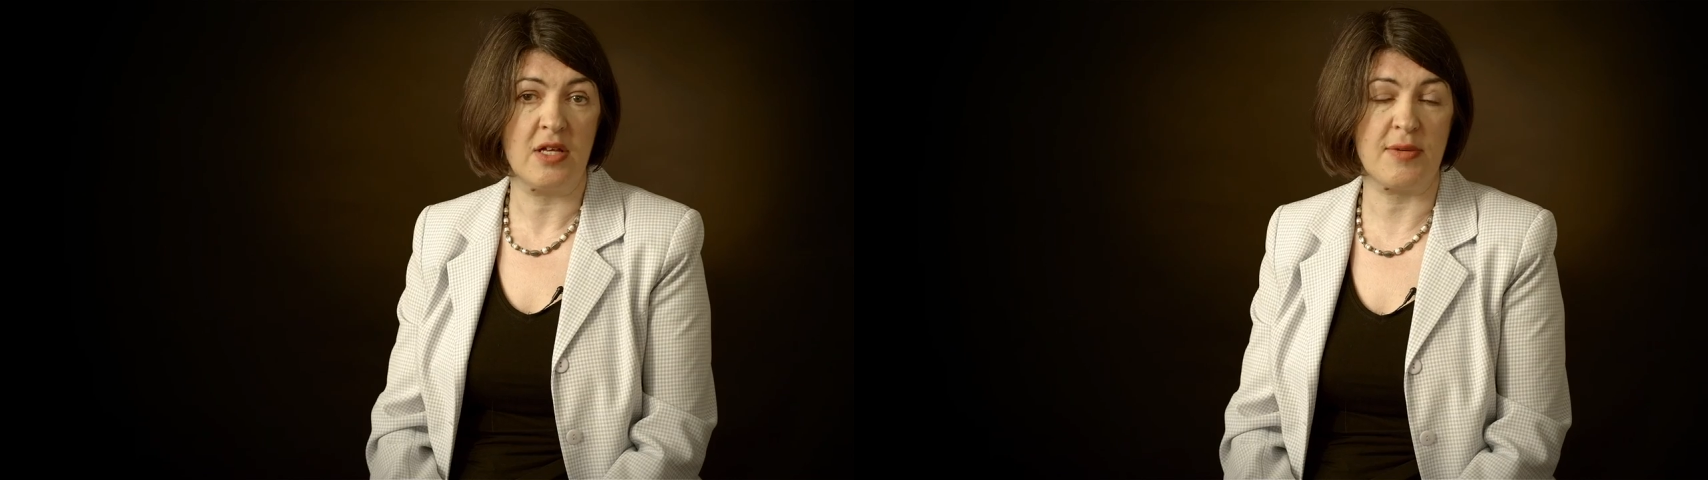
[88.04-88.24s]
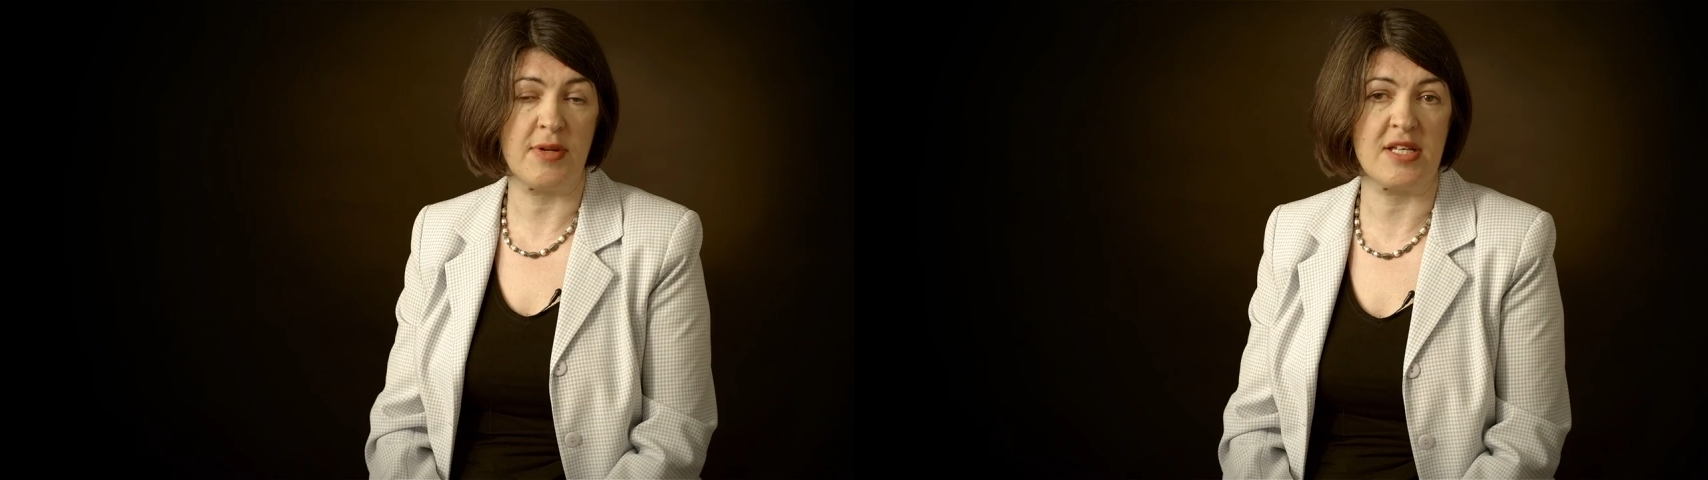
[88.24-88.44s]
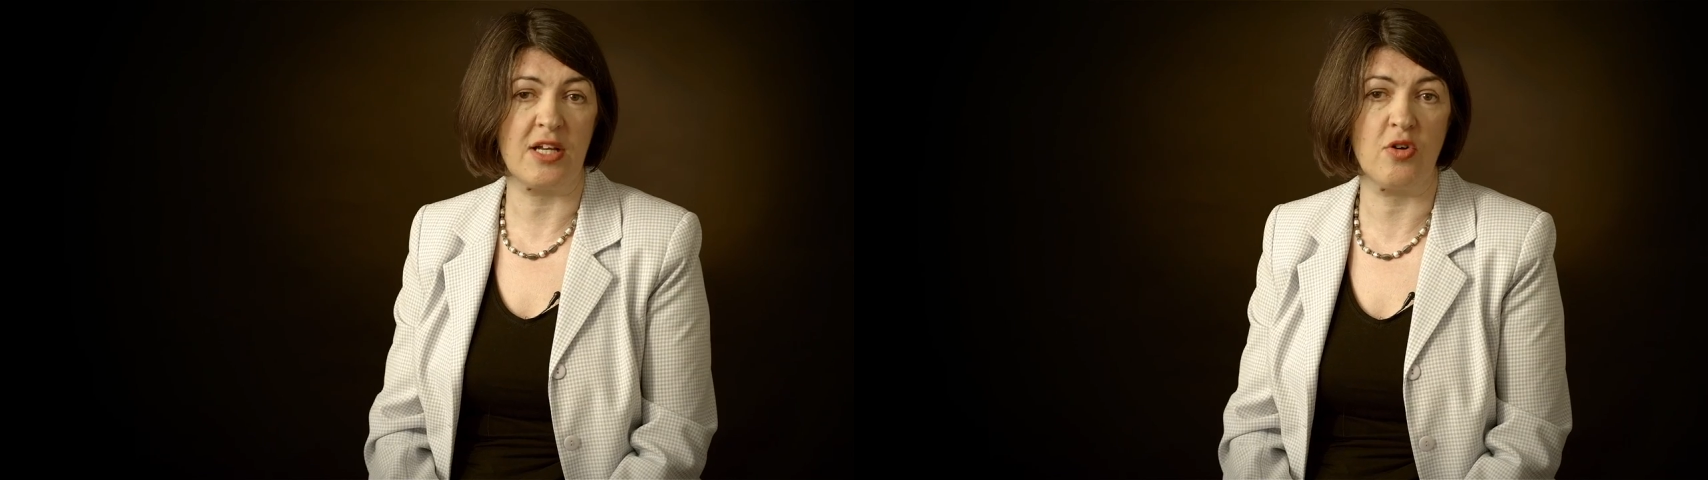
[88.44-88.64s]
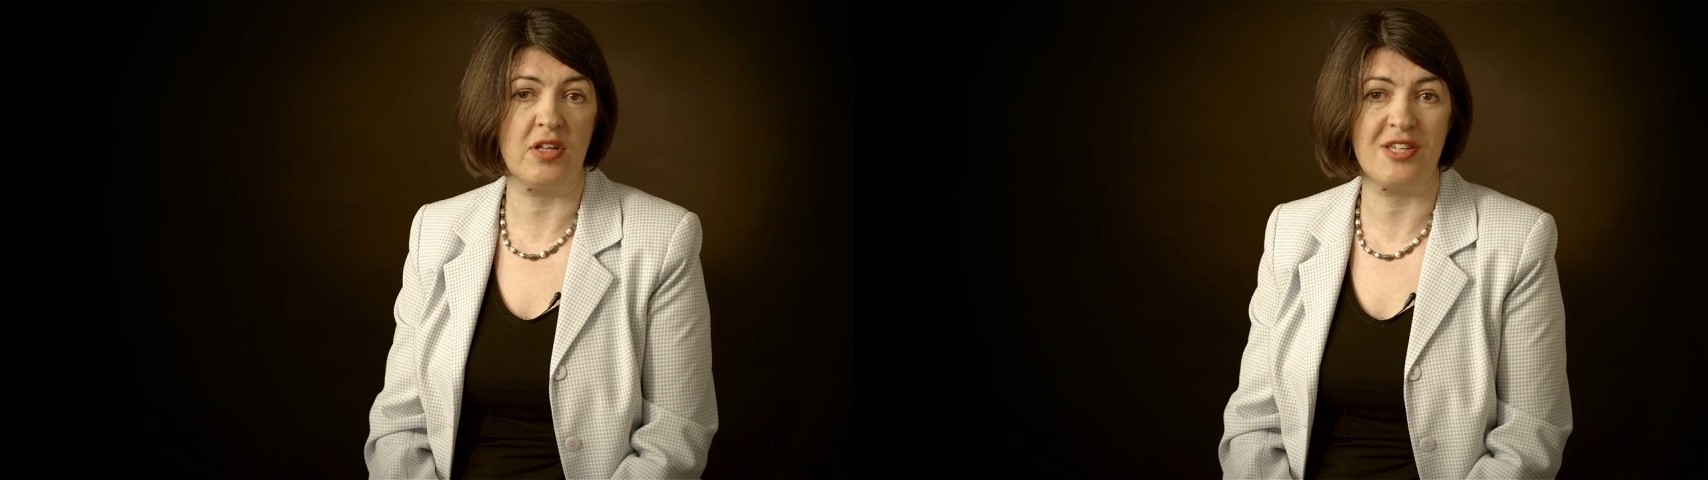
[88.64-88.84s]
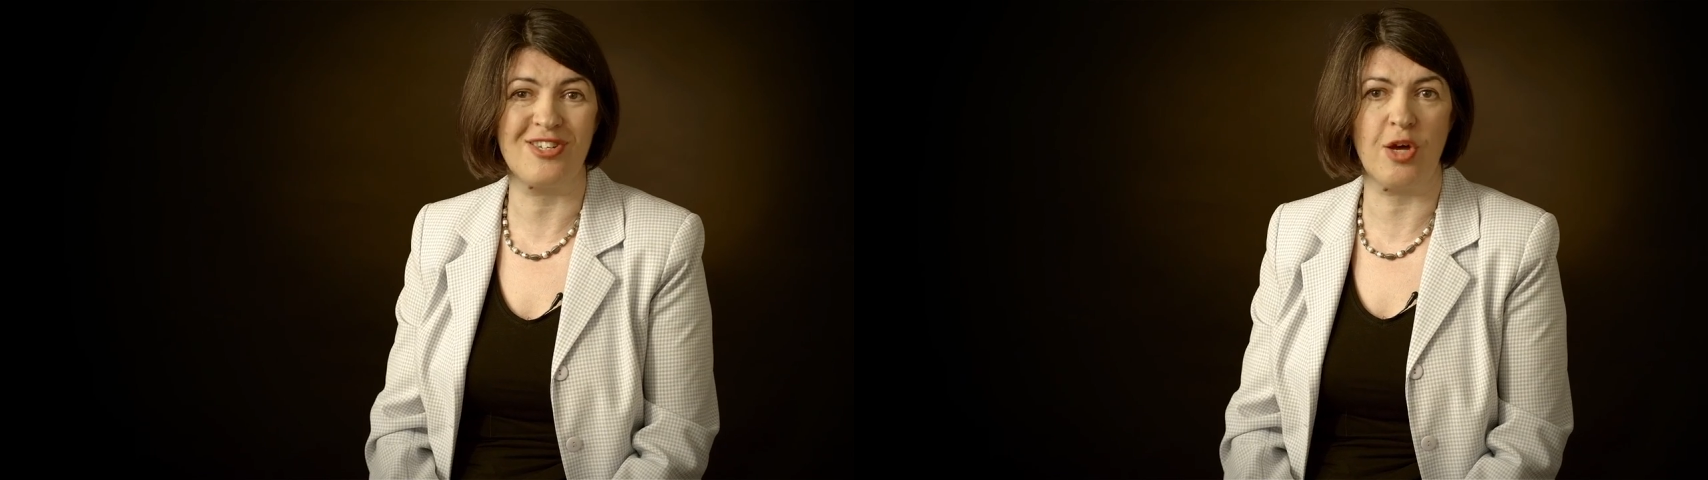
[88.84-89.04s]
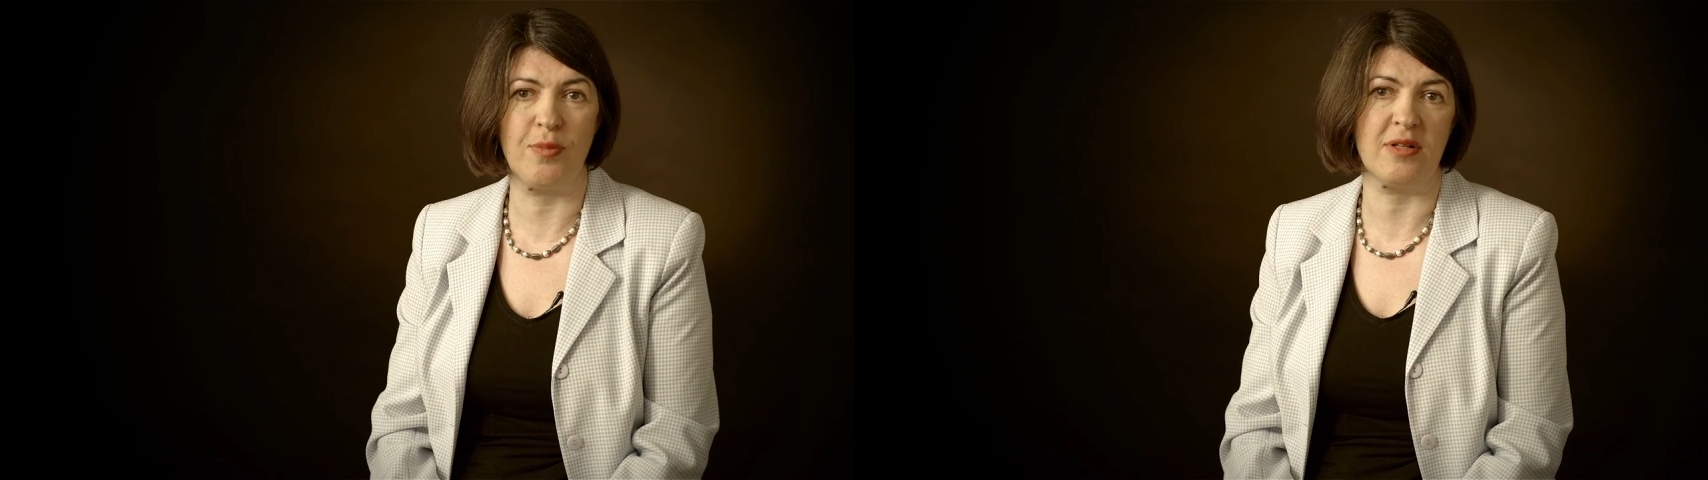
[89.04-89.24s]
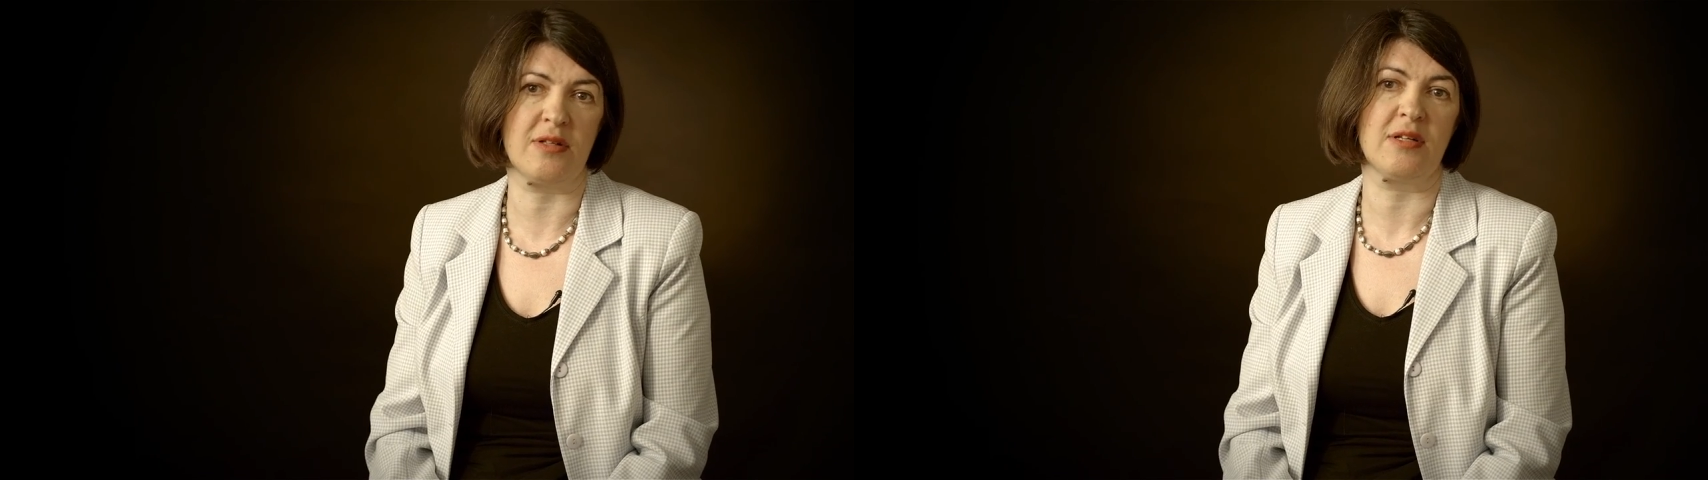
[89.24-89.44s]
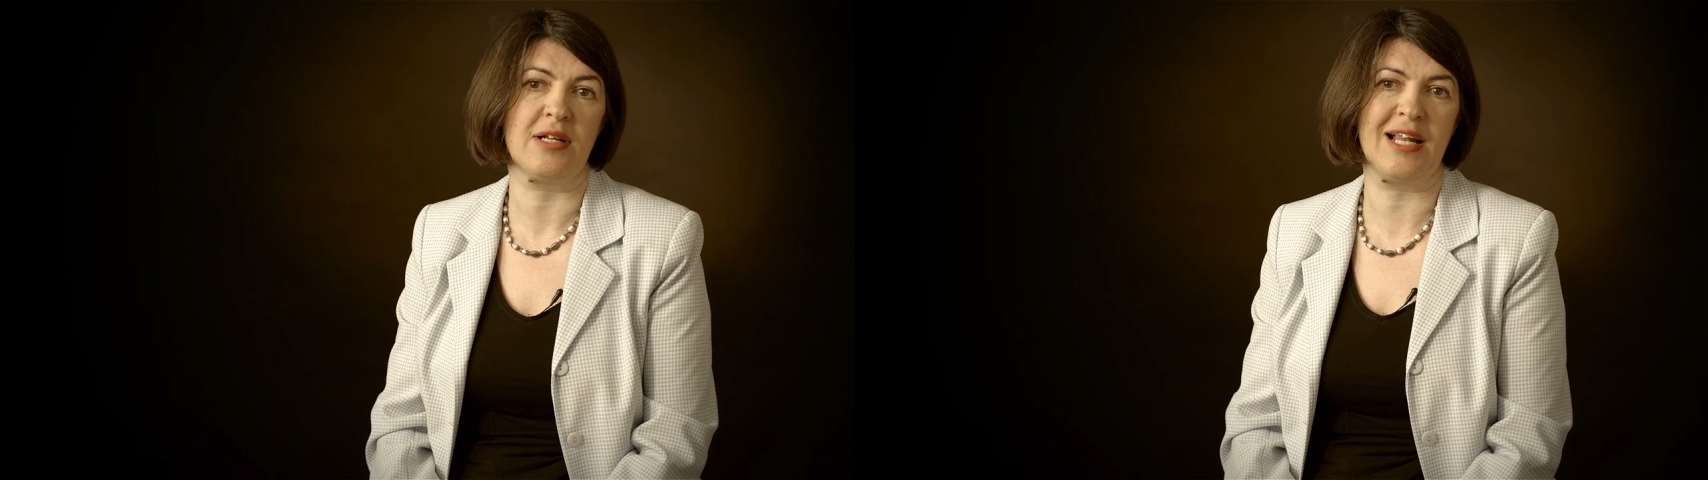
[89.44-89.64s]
sometimes I call it the double